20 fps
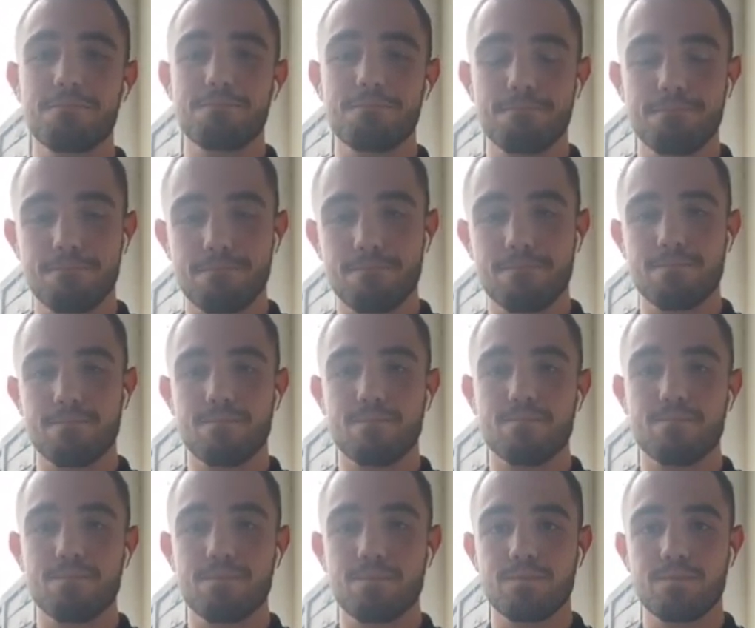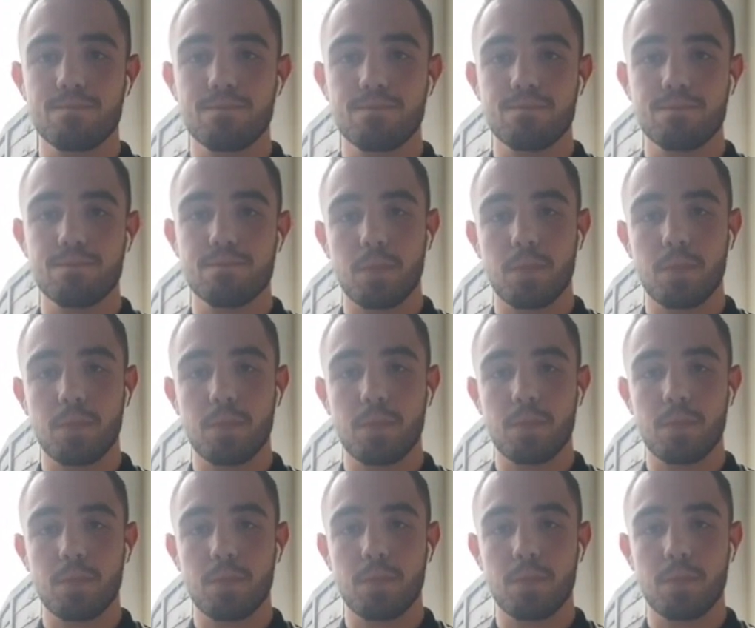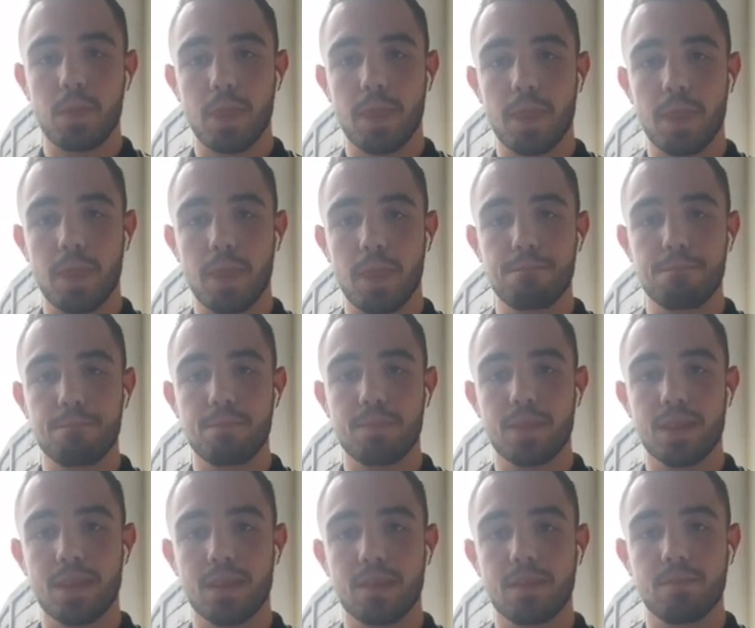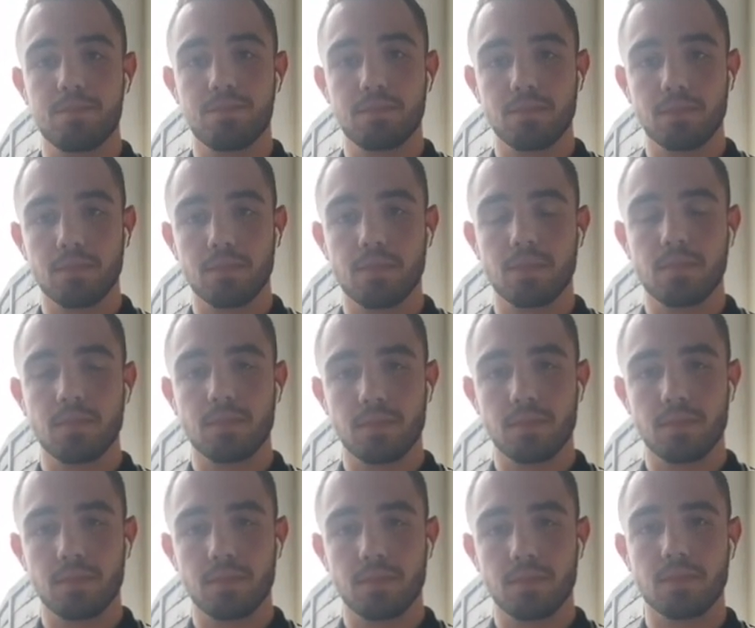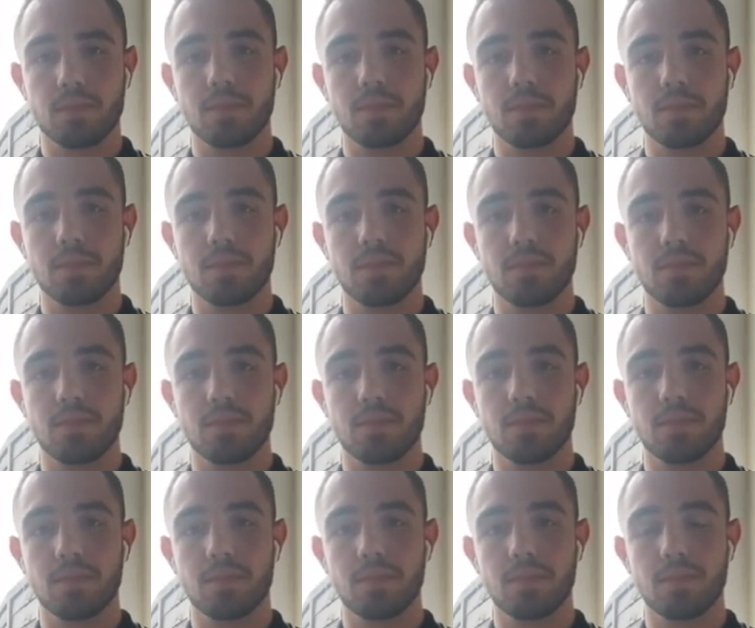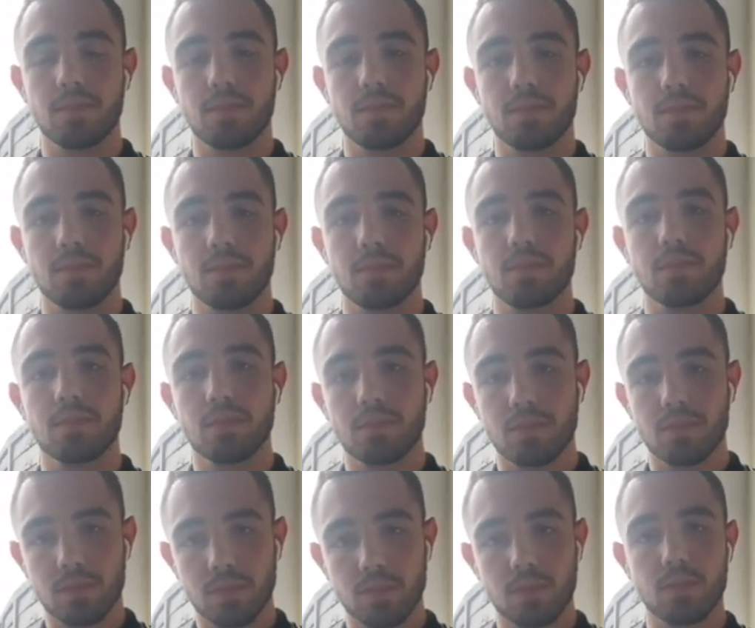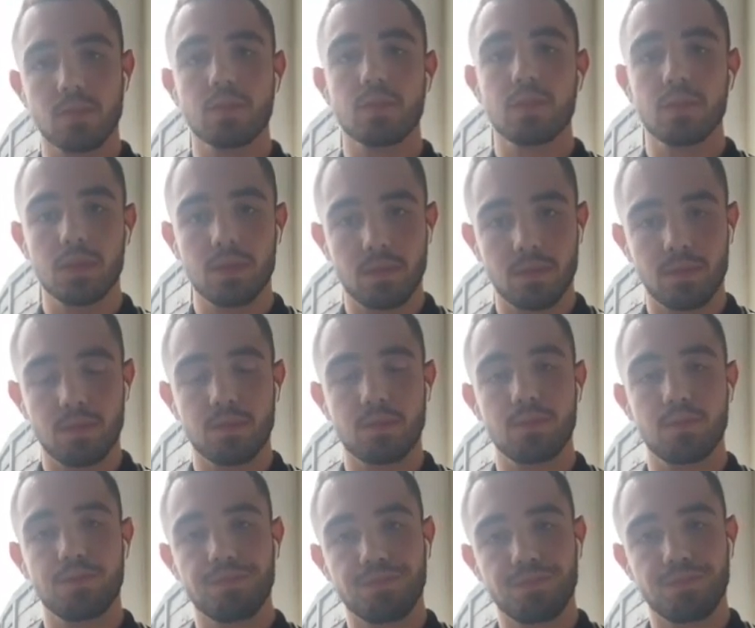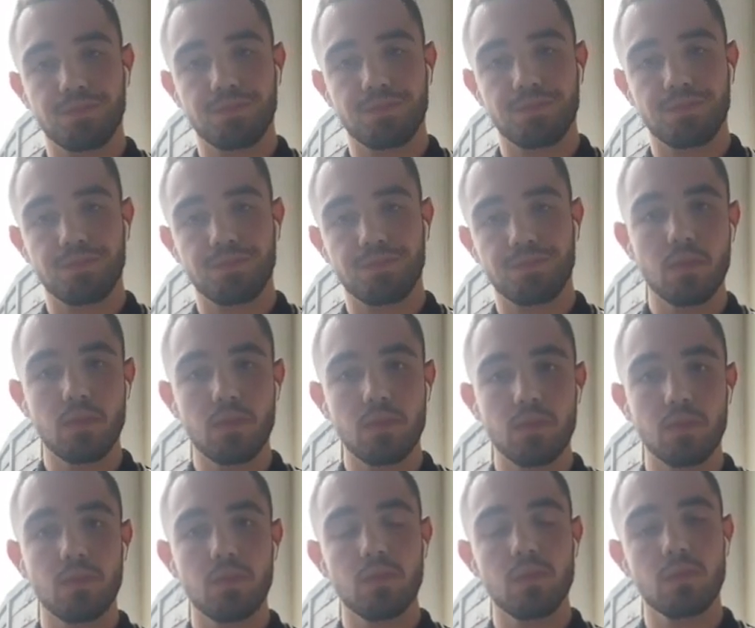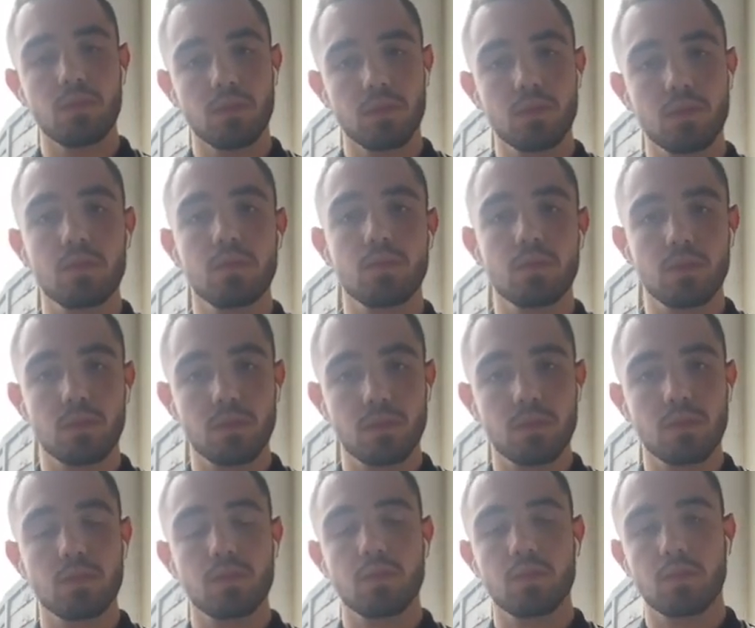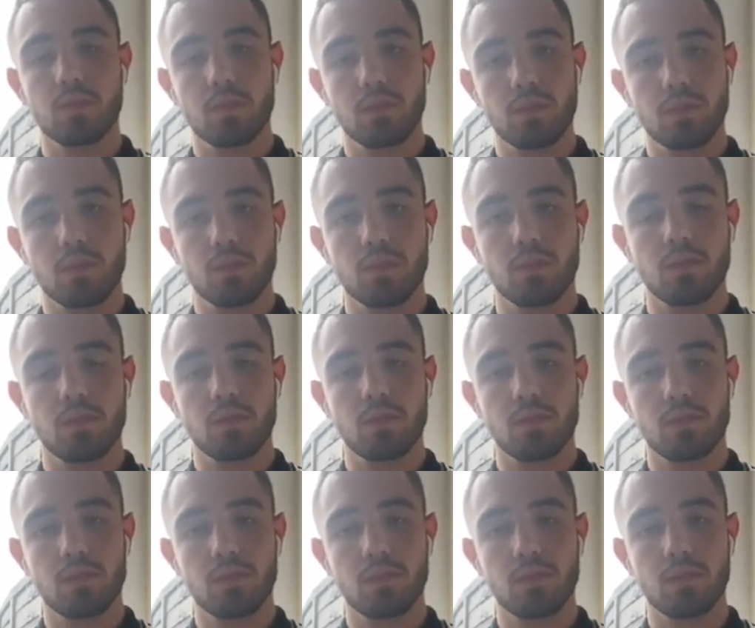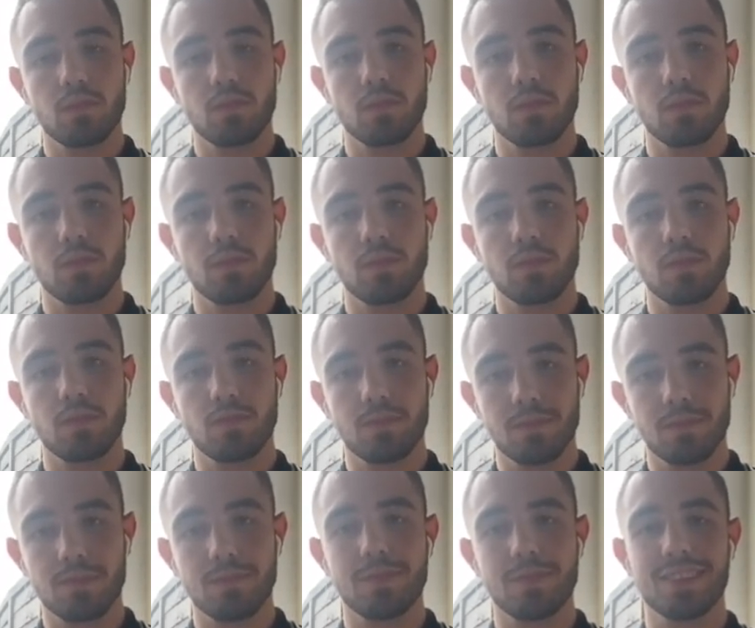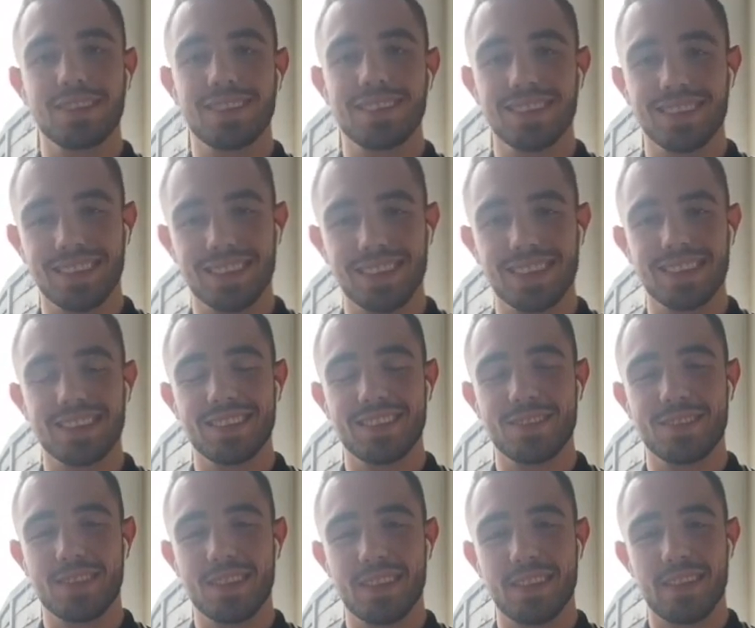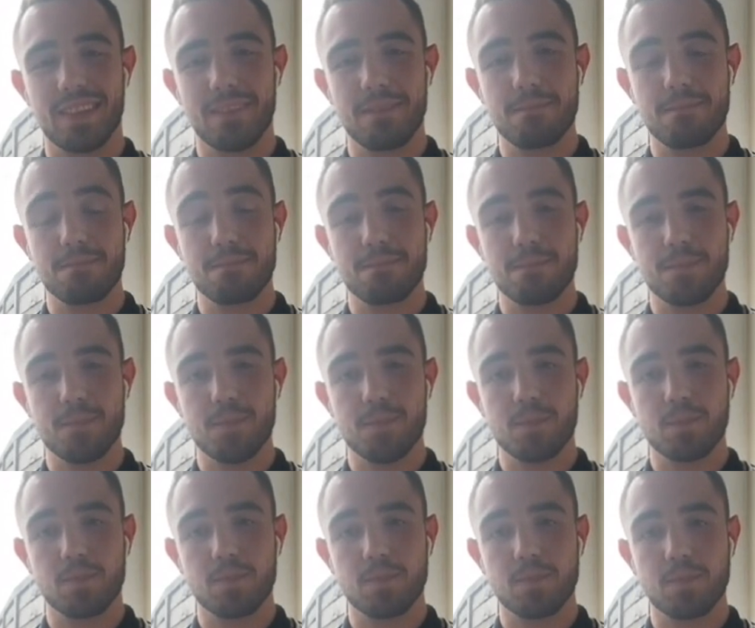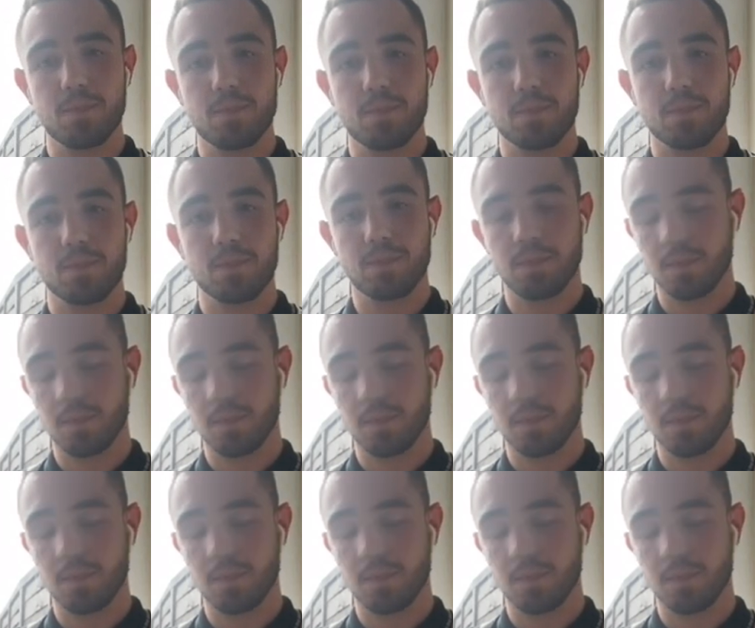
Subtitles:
Brilliant stuff. Can't wait. Well, of course, you've got your fight coming up November 4th. It's just recently been announced, and it's good long camp for you. Is it nice to have such a good long preparations,